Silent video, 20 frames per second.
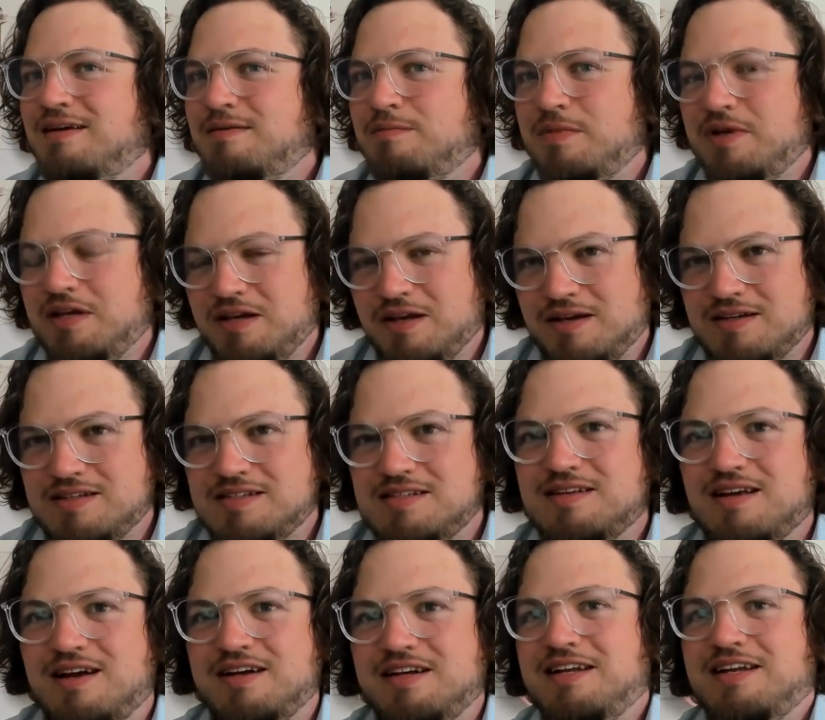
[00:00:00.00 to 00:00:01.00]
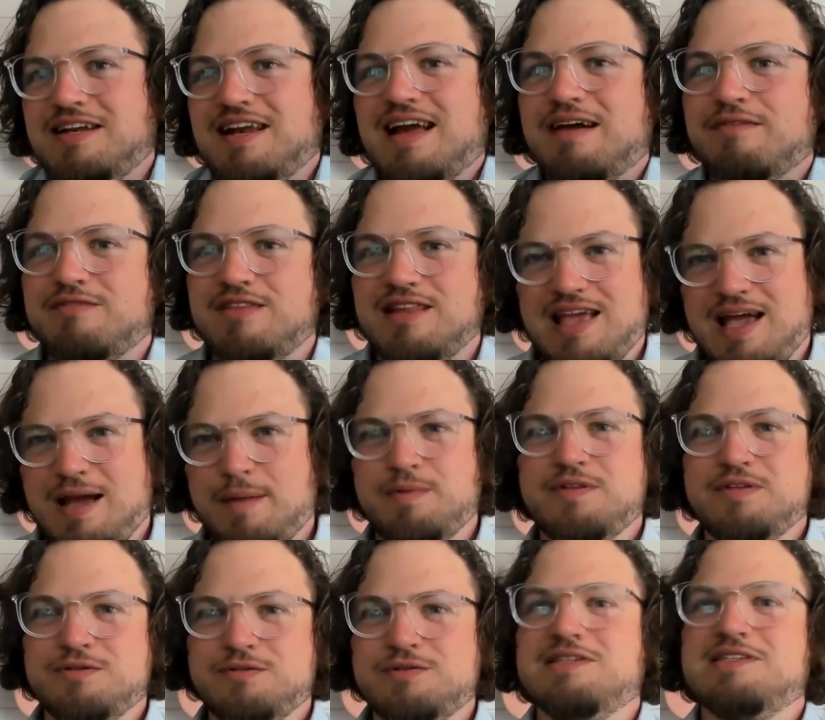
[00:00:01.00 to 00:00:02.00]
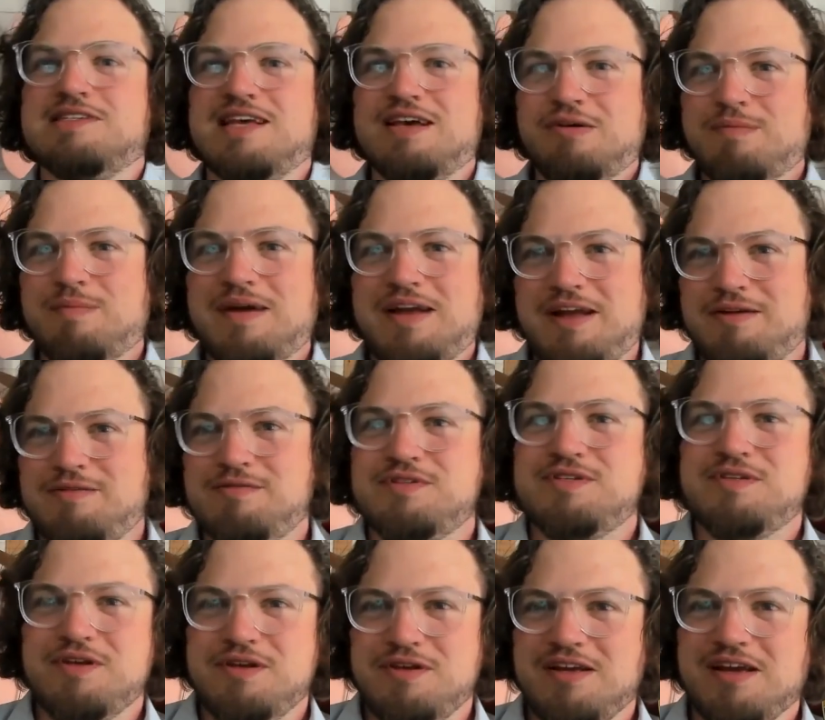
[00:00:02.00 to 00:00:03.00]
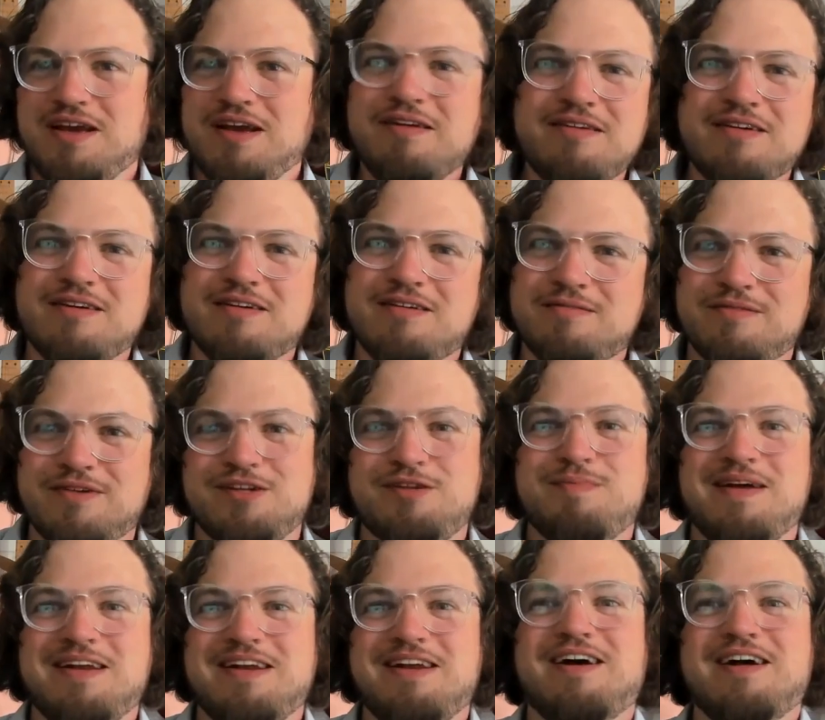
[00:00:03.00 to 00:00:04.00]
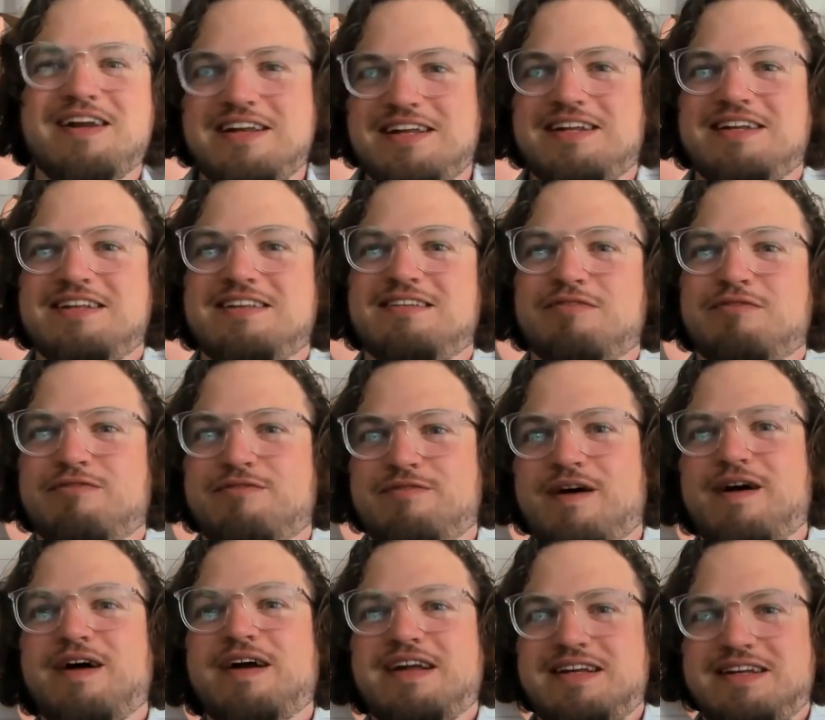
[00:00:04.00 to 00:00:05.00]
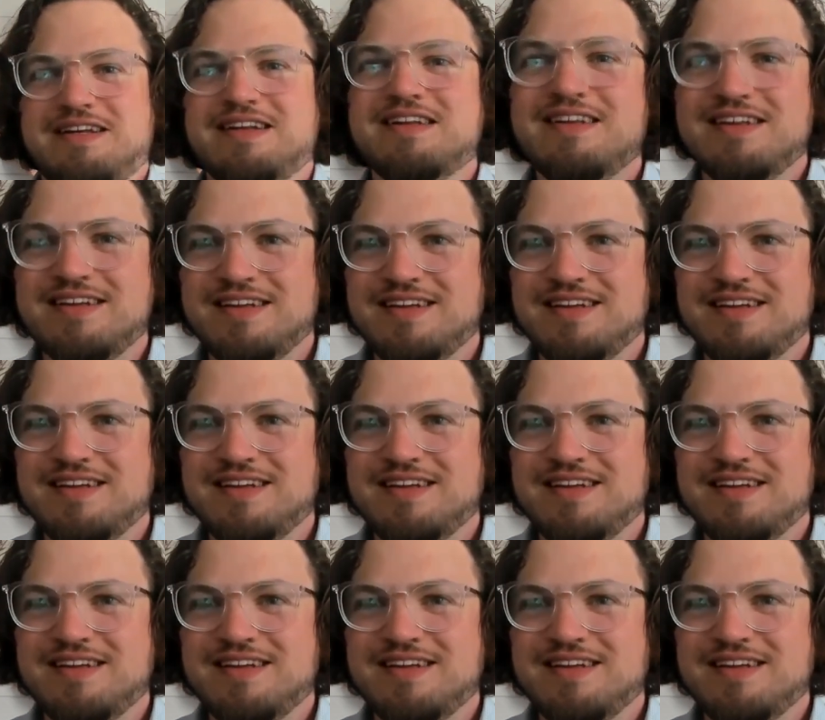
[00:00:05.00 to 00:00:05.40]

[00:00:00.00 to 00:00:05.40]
because I didn't have the capital to set up my own studio, which meant I needed to find